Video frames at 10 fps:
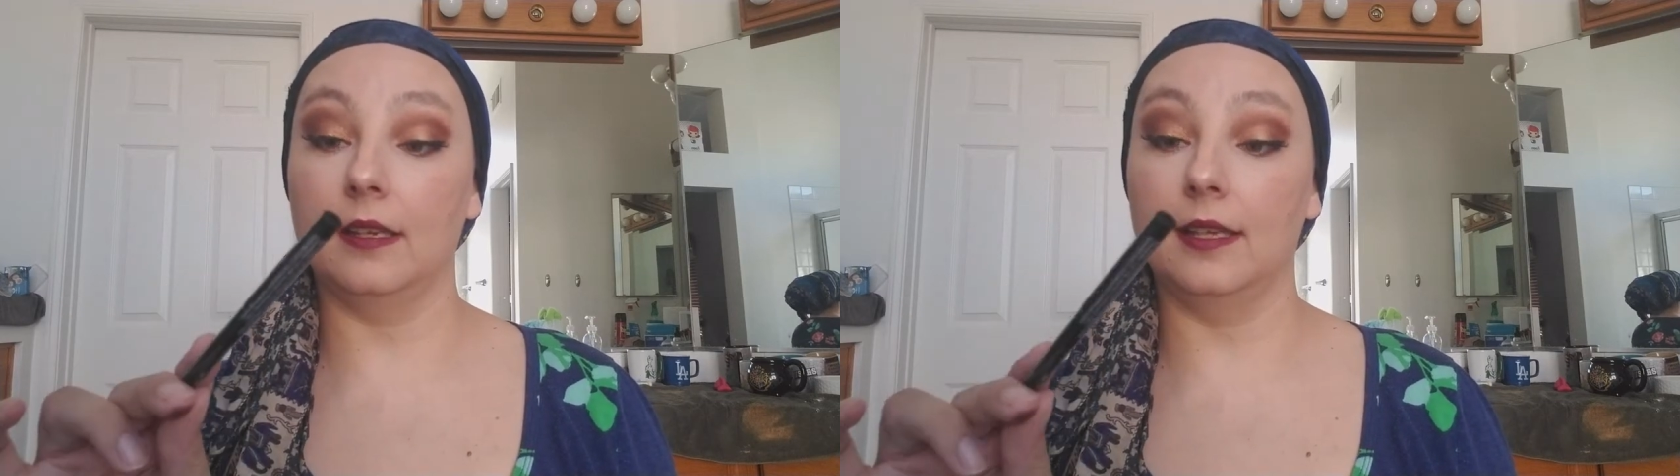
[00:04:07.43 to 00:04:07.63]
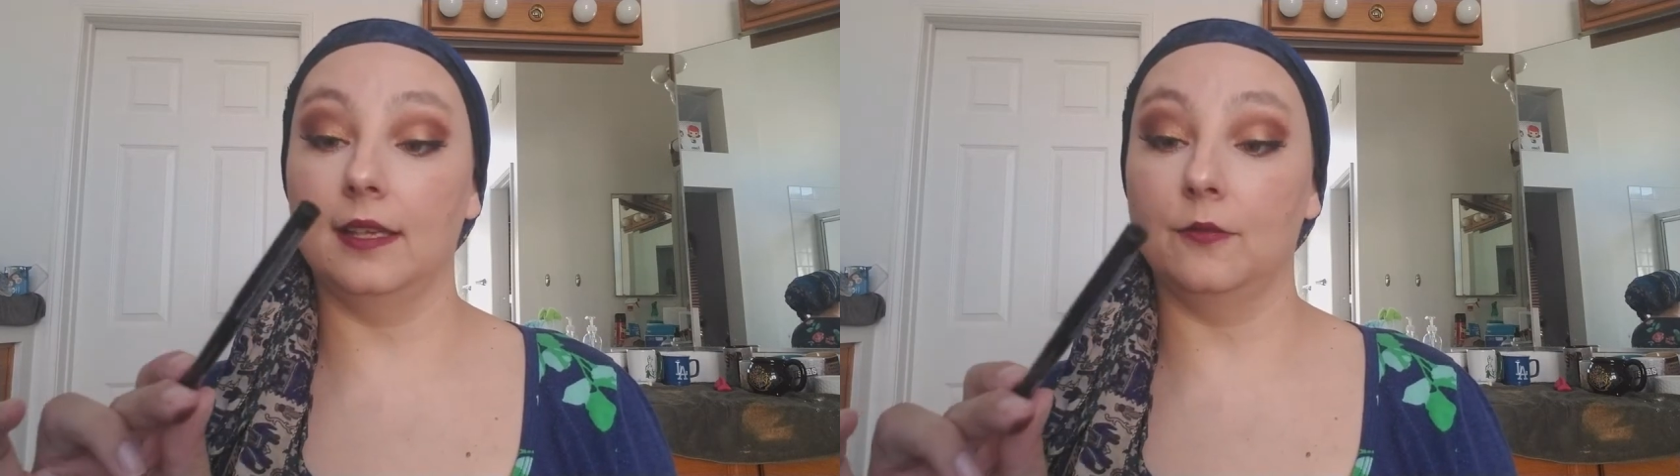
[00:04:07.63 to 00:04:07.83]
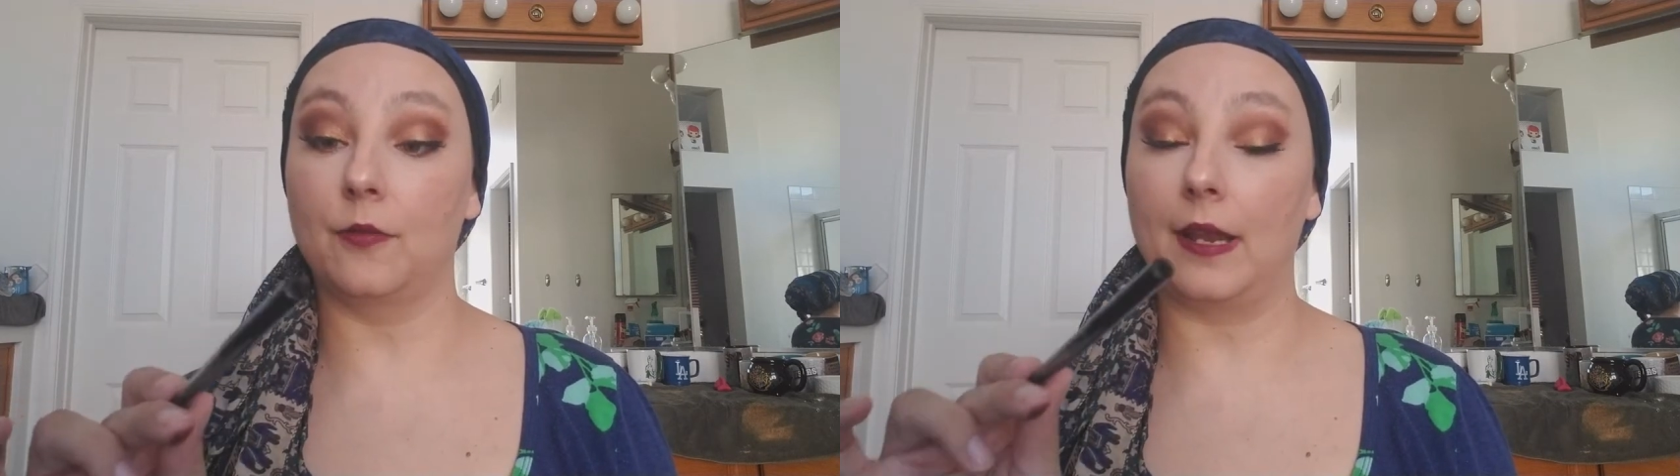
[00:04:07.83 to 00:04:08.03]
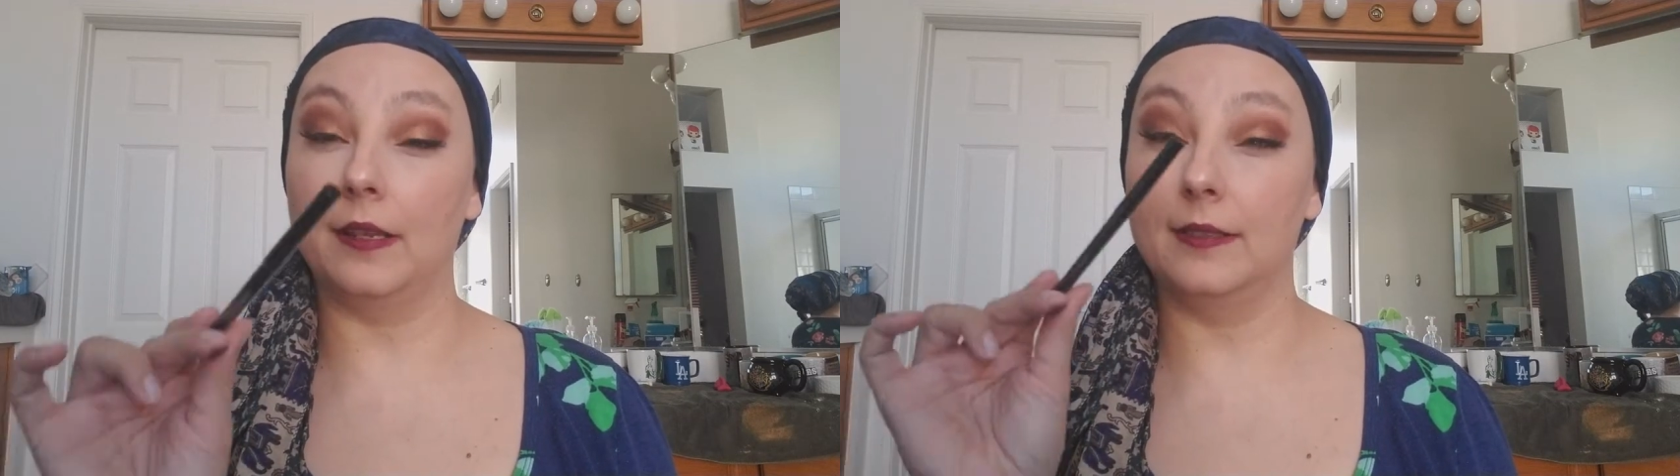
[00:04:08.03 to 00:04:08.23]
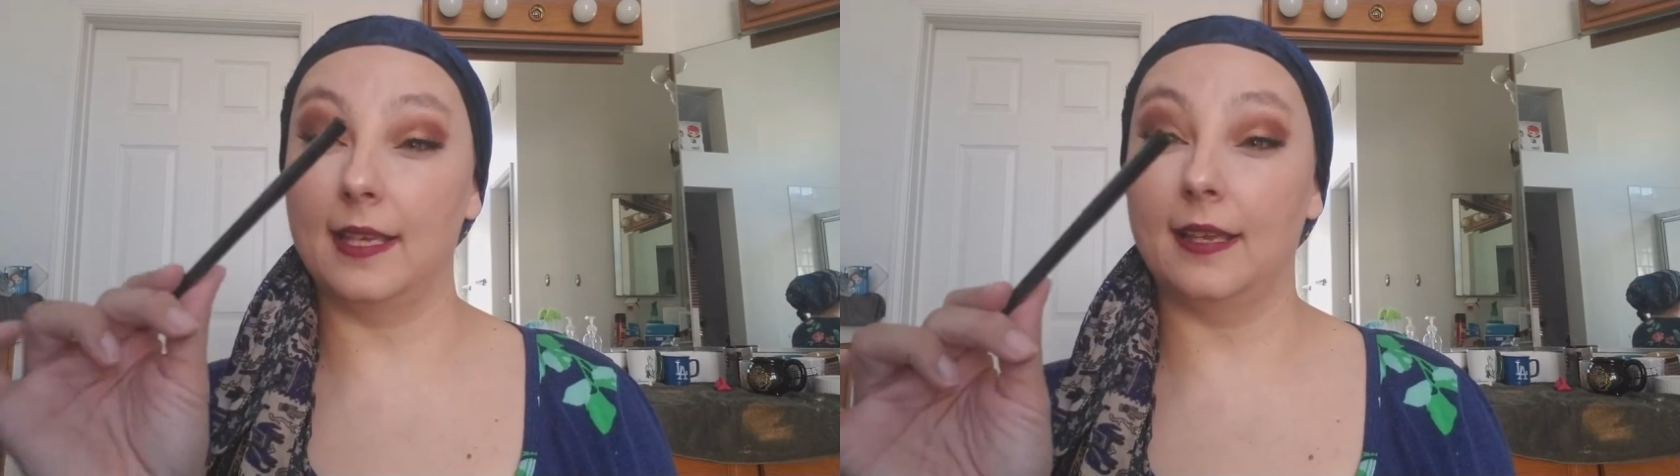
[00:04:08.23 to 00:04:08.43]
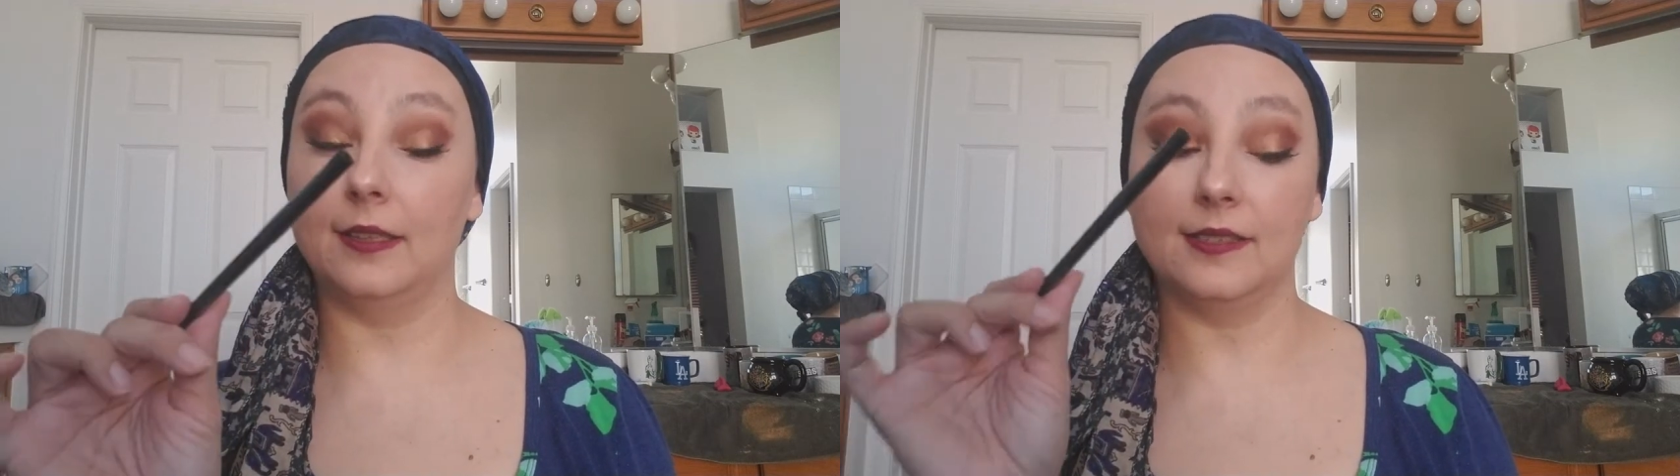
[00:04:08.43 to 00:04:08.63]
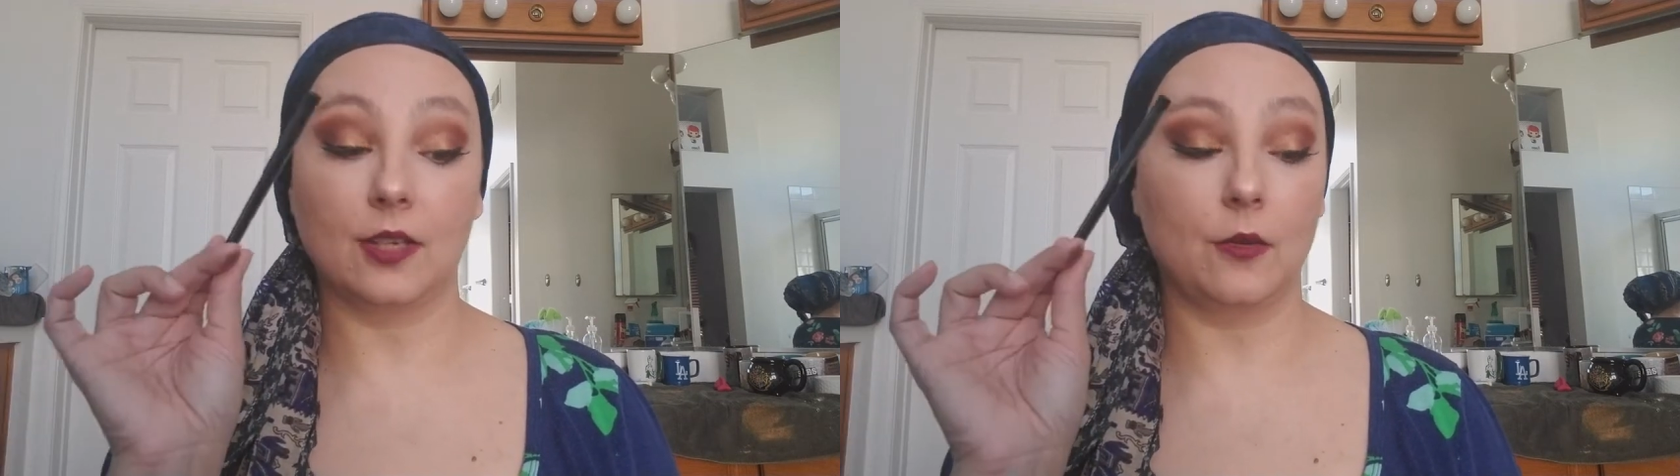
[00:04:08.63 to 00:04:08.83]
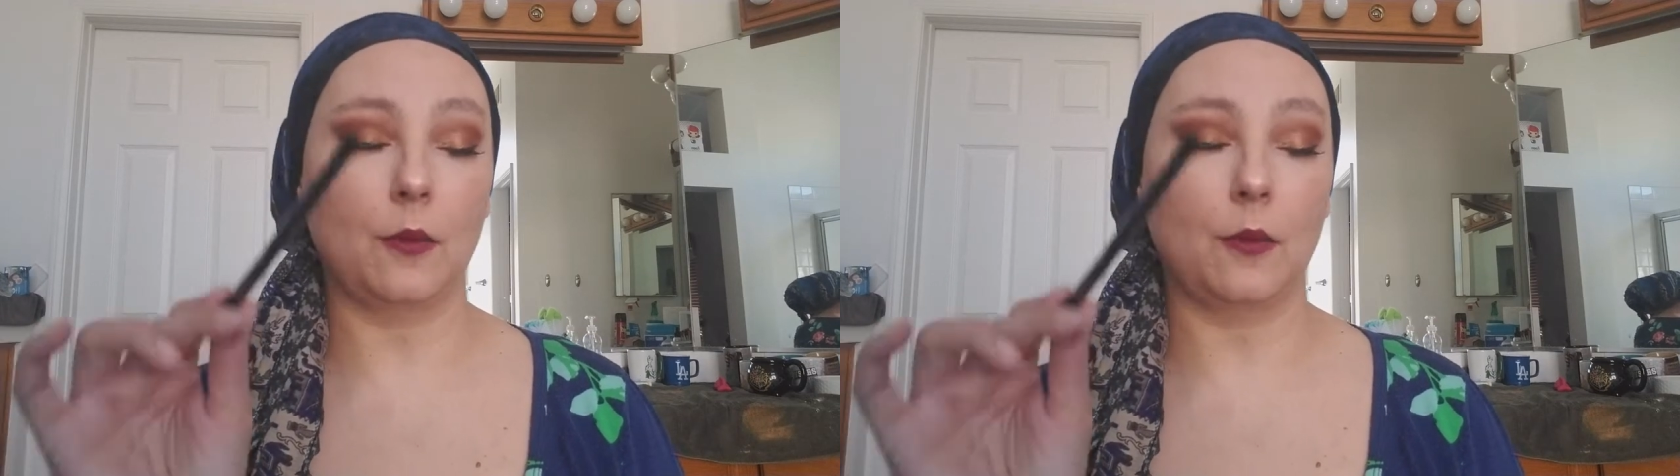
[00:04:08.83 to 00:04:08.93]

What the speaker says: It retails,